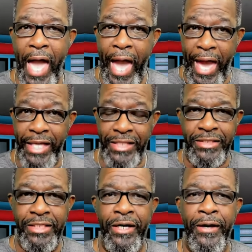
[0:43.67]

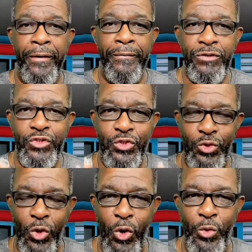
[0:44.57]
And
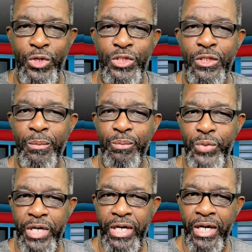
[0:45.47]
stories
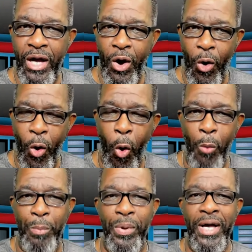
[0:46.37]
bring
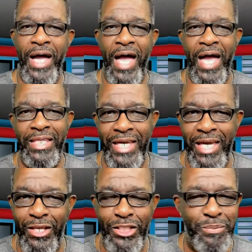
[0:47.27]
hope and
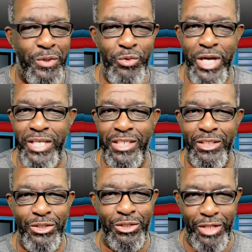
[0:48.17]

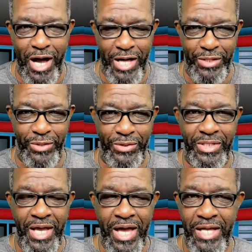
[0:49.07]
inspiration to
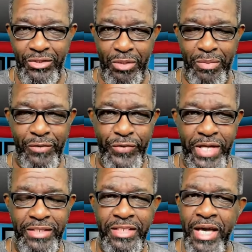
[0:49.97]
others. And so, my
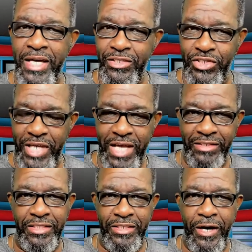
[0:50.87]
friends,
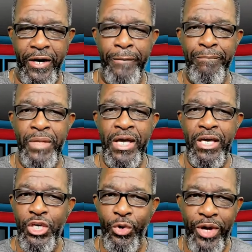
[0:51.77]
chances are
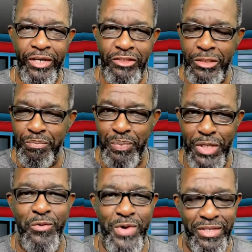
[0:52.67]
your
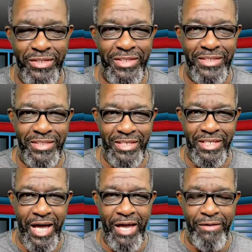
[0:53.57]
experiences
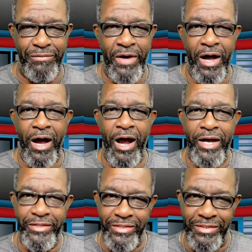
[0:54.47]
in life
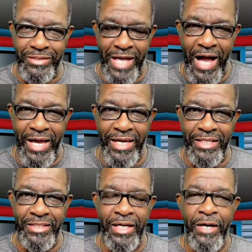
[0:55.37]
are
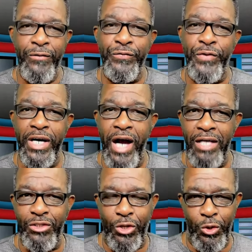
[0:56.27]
designed for
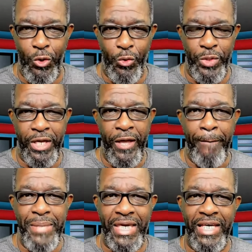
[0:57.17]
God's glory
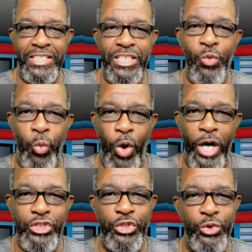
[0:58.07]
because He
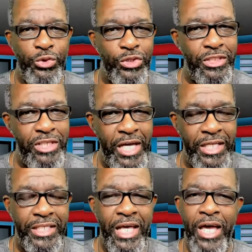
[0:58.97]
wants you to
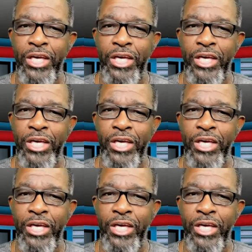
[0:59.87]
tell it.